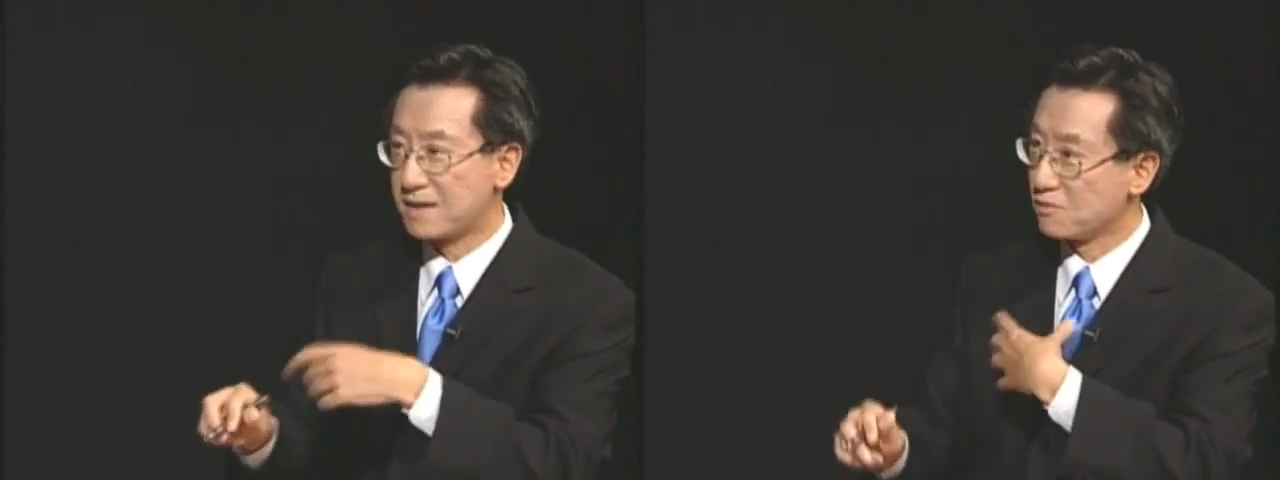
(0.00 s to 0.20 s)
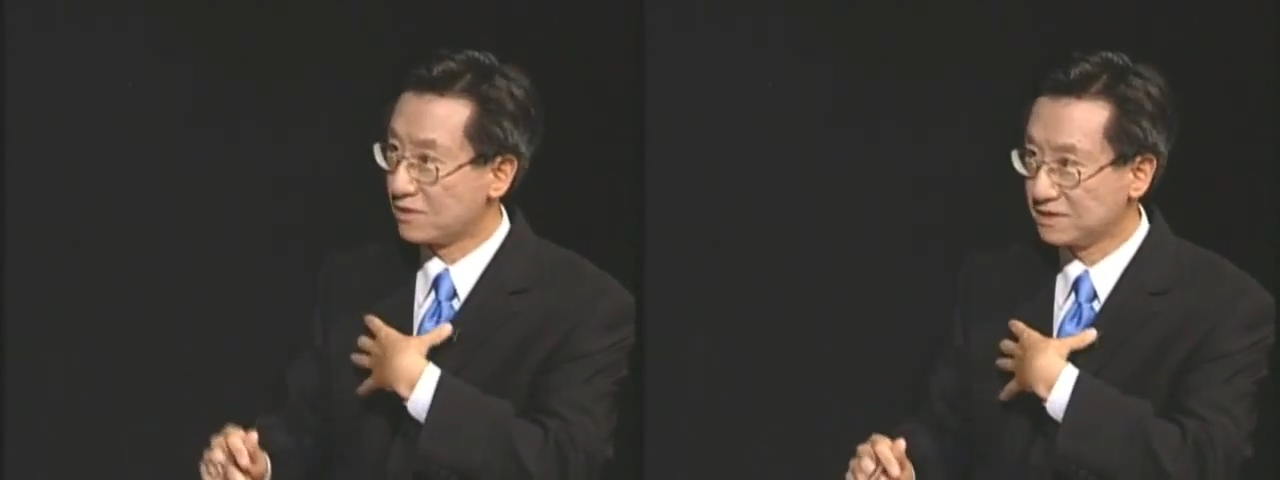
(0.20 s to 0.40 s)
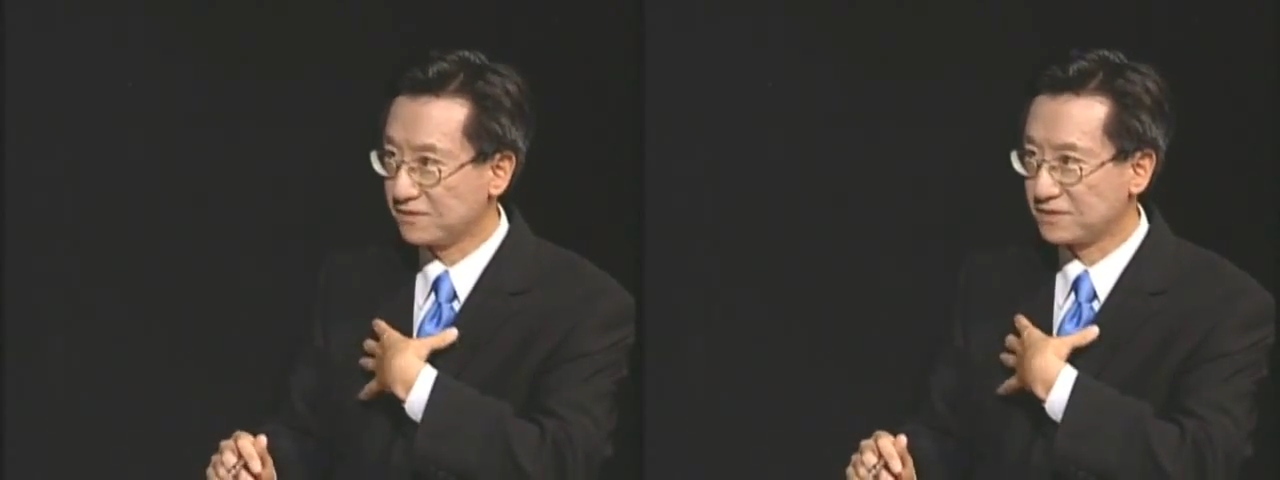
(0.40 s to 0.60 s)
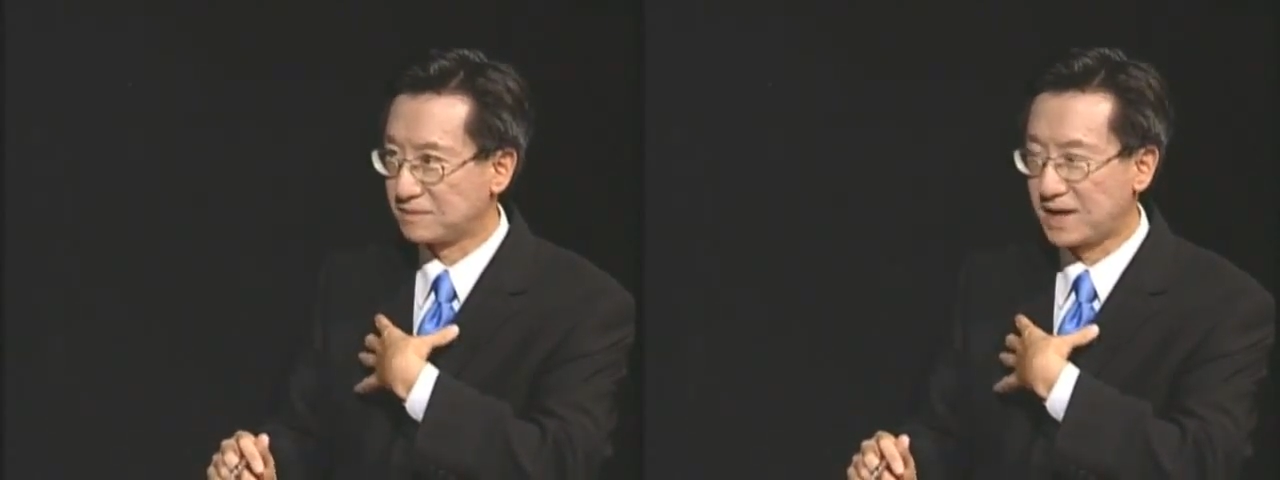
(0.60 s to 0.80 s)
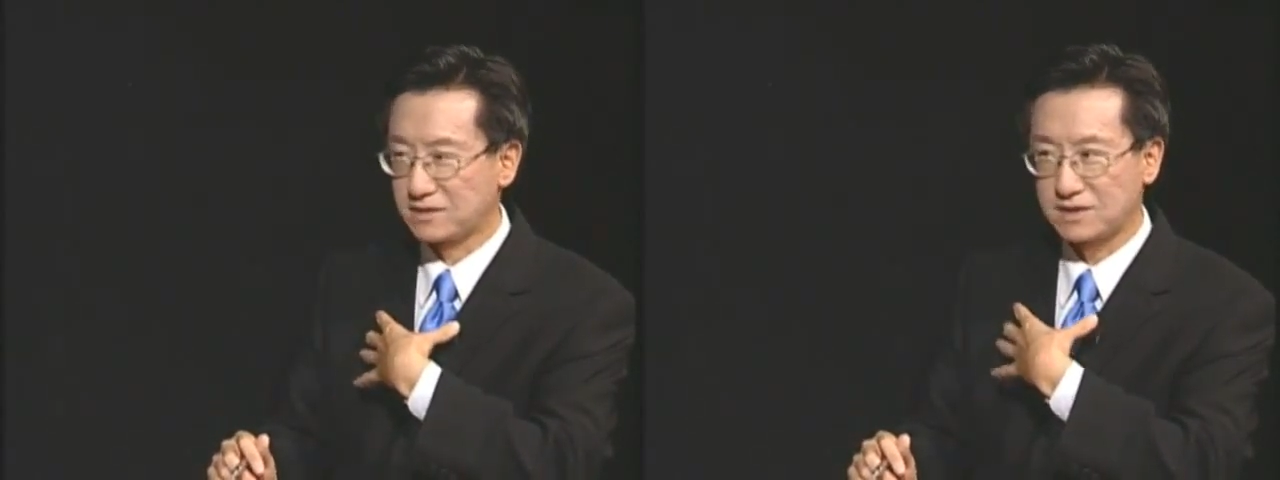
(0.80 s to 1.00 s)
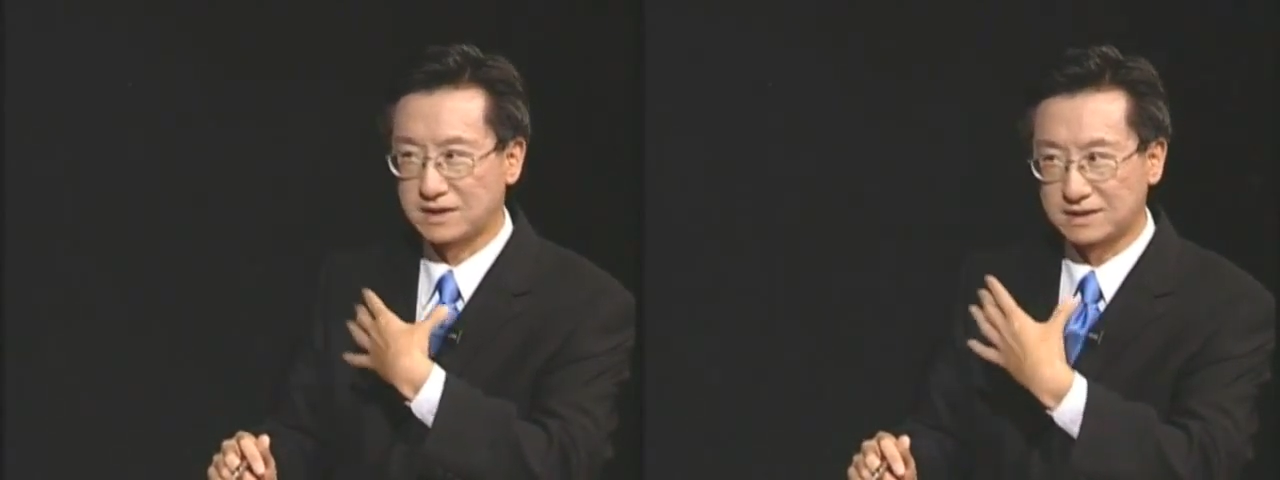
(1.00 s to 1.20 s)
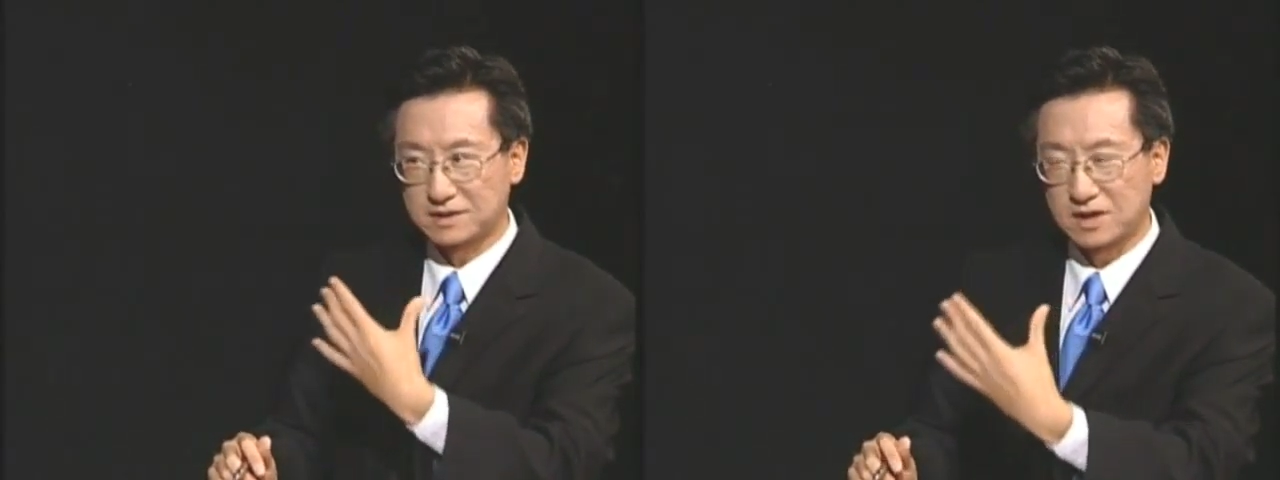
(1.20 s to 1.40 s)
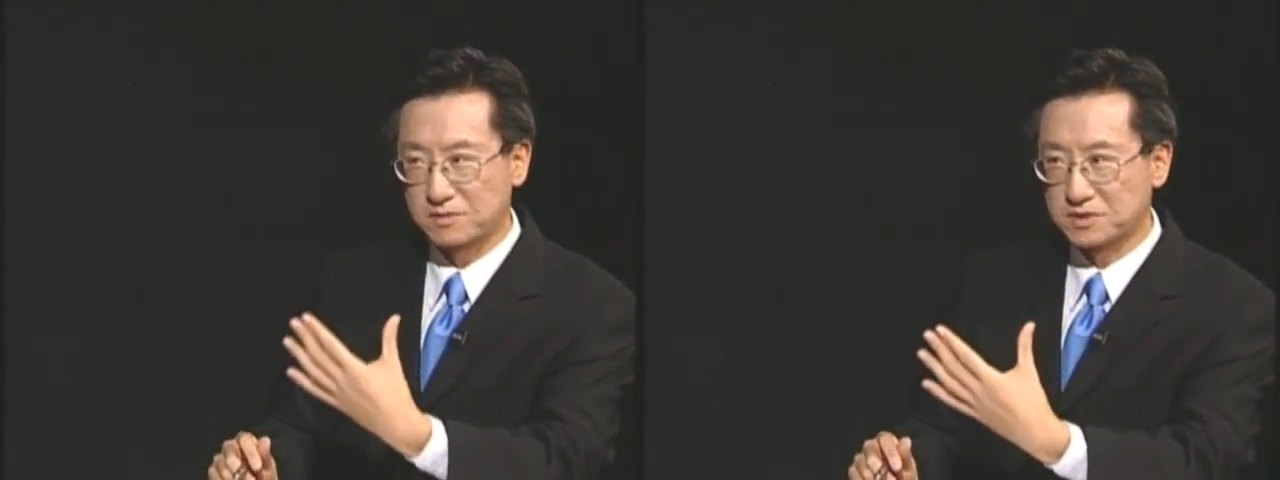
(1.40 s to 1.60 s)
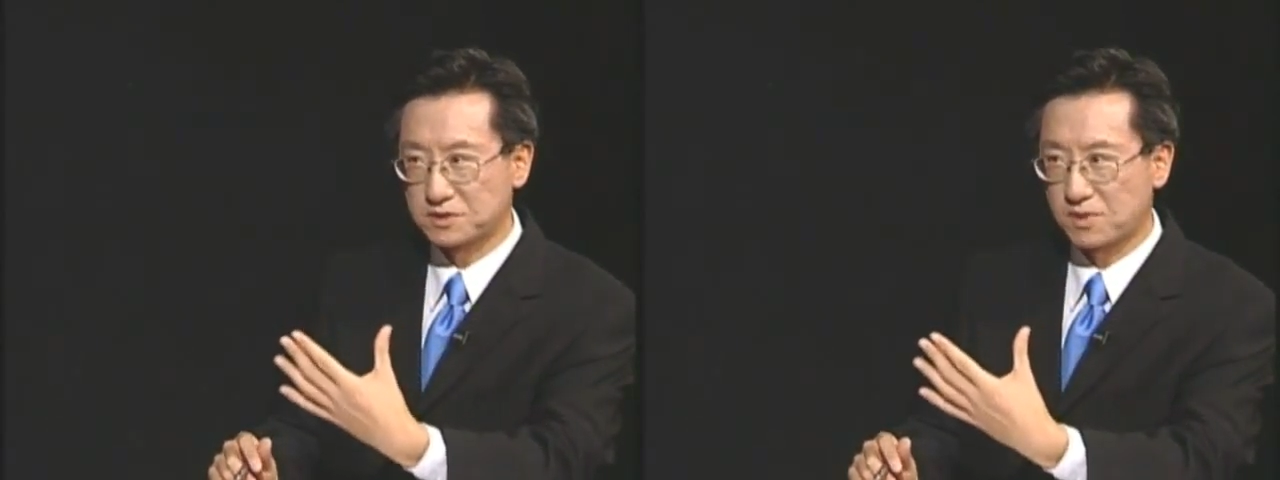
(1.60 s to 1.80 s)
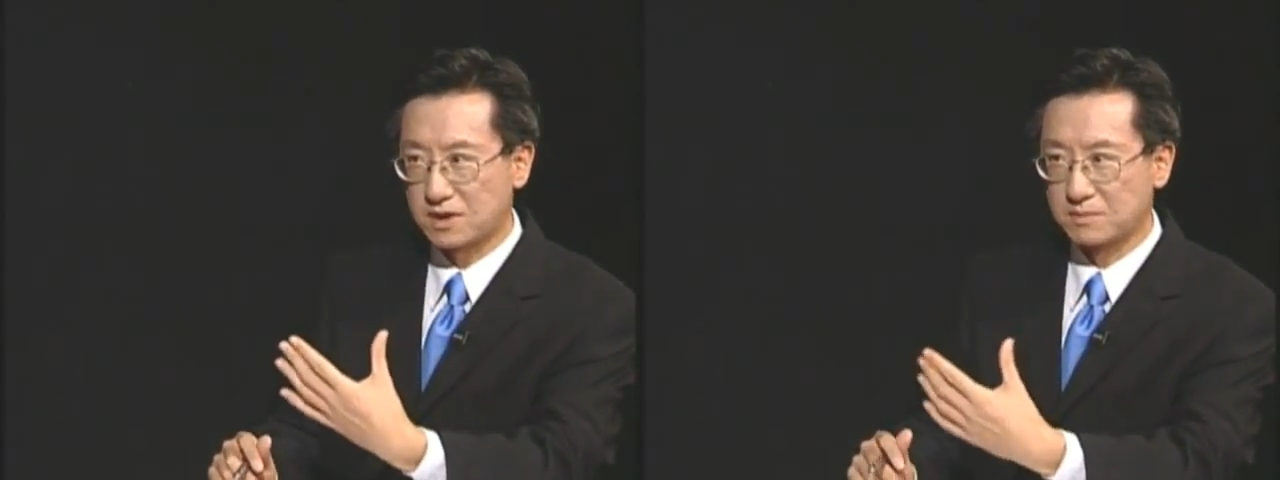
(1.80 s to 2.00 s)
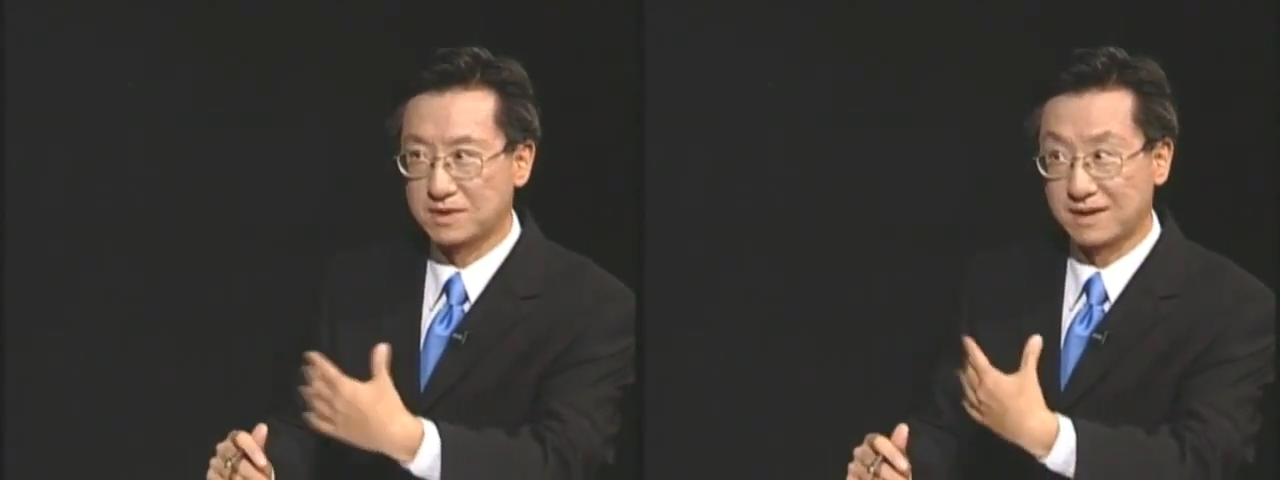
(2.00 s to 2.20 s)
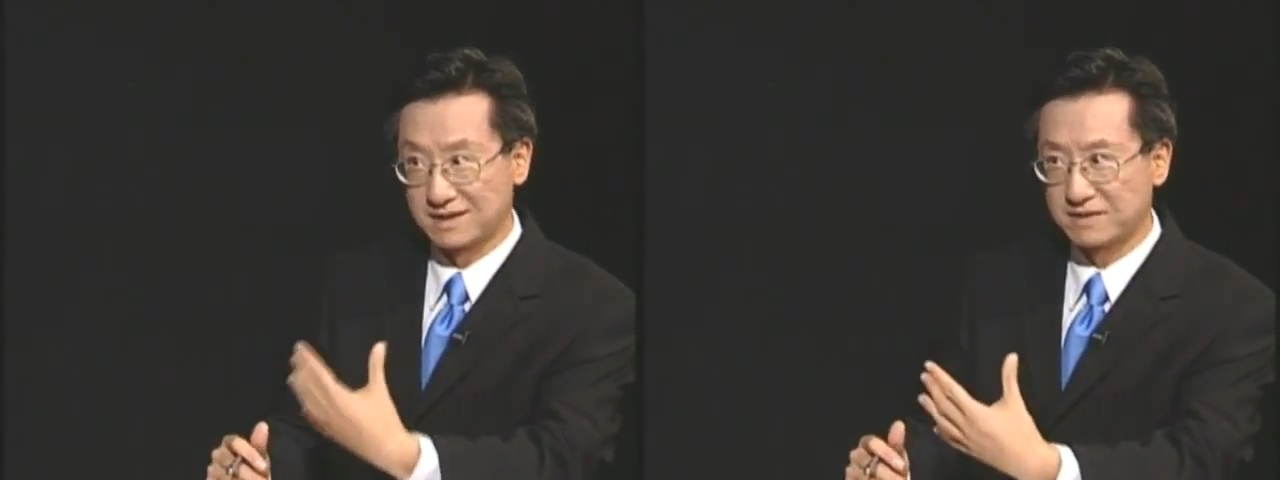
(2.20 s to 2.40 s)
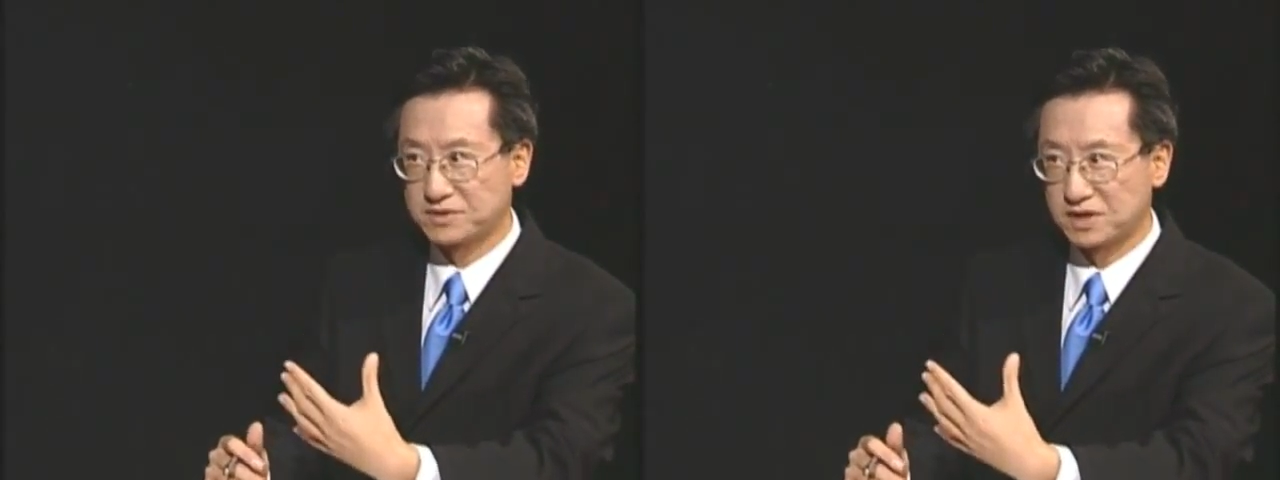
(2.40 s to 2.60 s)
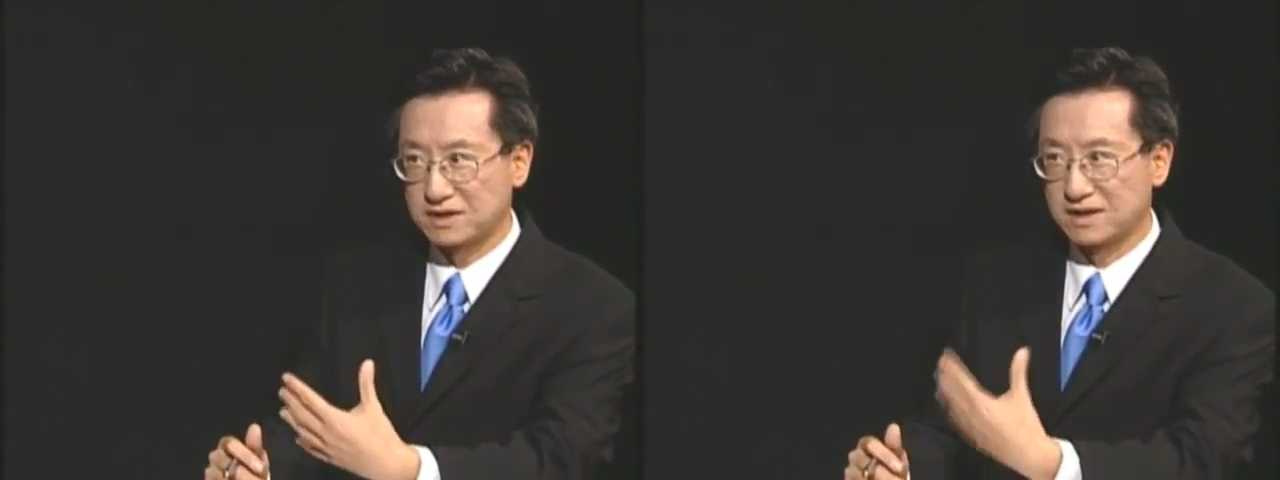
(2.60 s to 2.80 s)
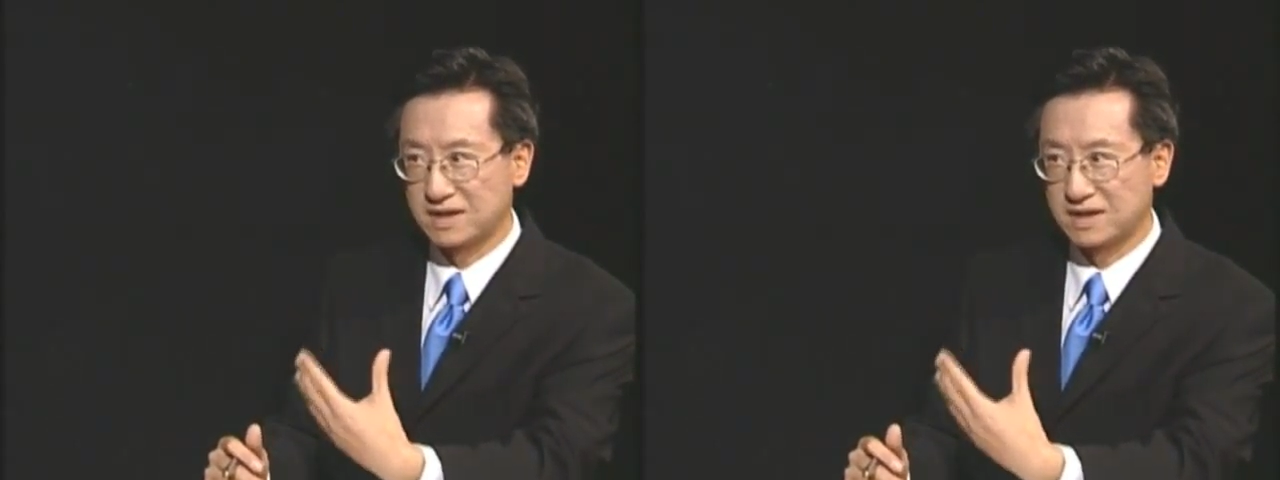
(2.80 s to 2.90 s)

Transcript: I'm one of them. I don't like Communist Party, but I love China.